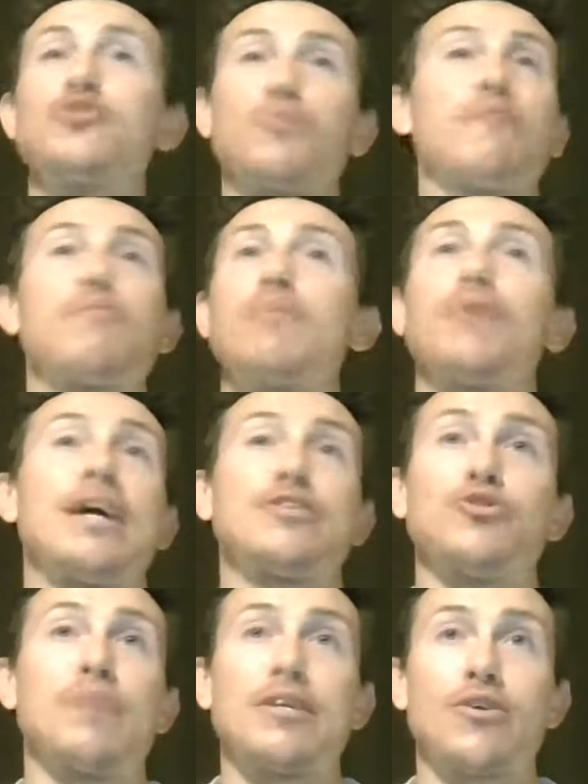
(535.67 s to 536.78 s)
Just wait for people to
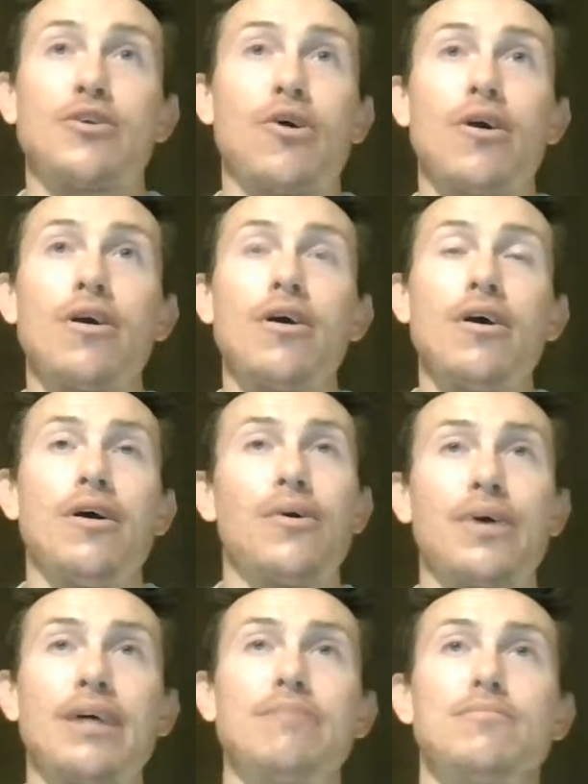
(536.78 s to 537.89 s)
ask you about the car.
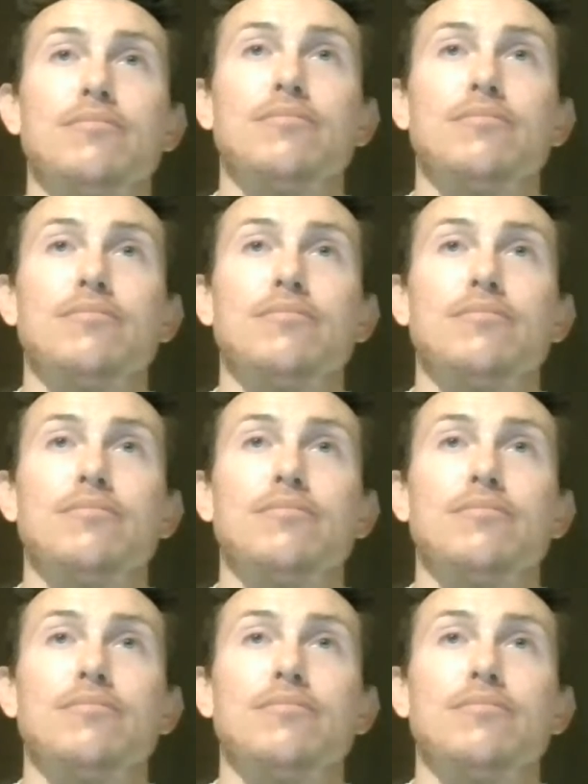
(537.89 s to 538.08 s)
Okay.